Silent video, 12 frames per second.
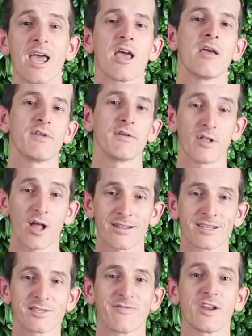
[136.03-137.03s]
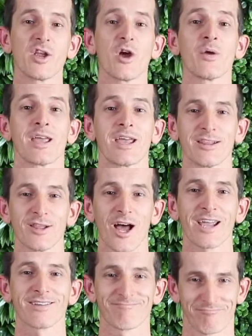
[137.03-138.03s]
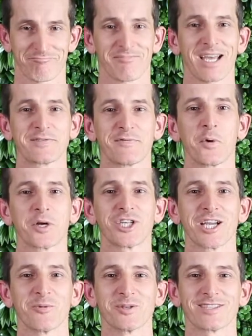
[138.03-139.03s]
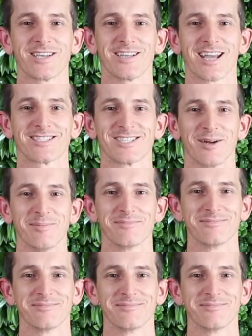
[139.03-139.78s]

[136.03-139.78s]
If you've liked this video, hit like. Thanks for watching, and we'll see you next time.